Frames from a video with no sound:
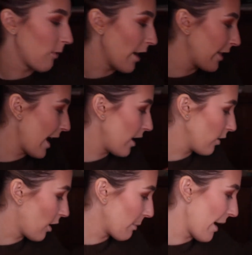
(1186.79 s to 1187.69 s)
run that
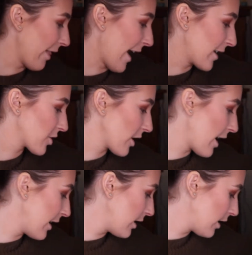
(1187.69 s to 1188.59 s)
along my lash
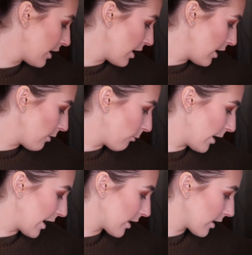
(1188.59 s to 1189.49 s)
line
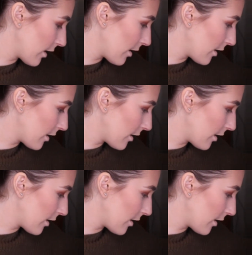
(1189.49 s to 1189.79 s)
with